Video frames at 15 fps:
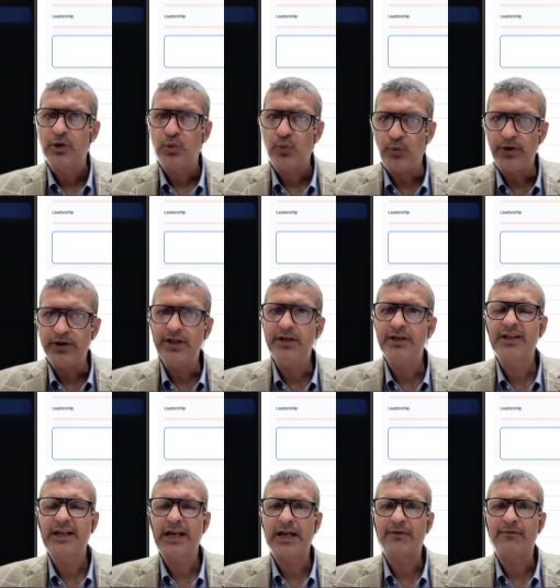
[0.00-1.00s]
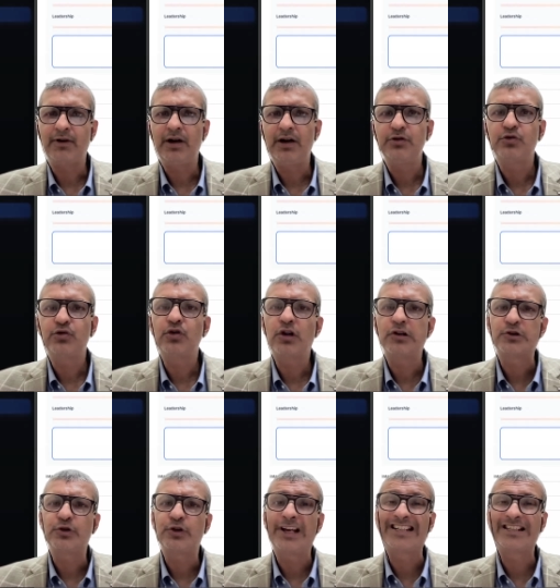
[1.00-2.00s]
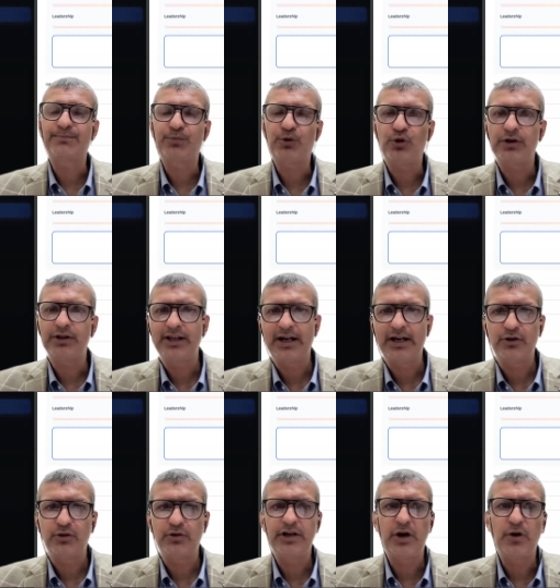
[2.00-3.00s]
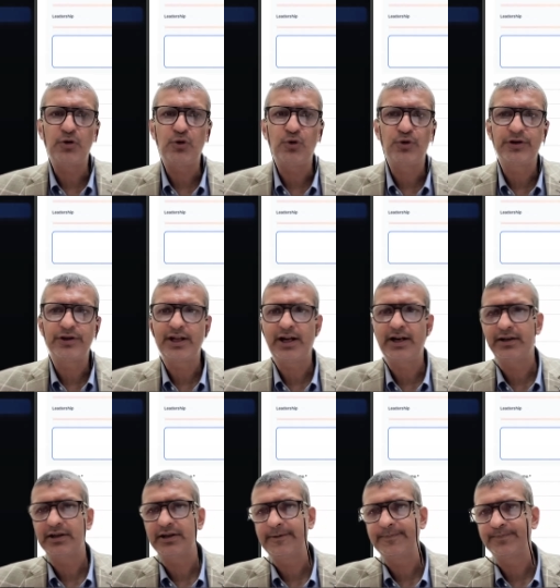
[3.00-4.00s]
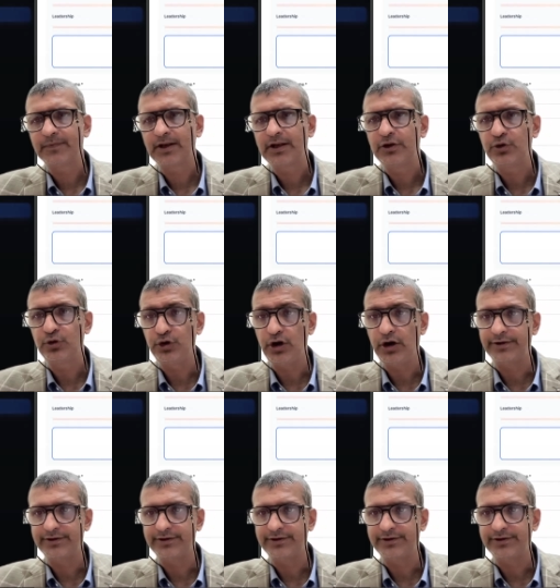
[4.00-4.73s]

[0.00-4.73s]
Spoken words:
within Canva. You could also export that or download that to your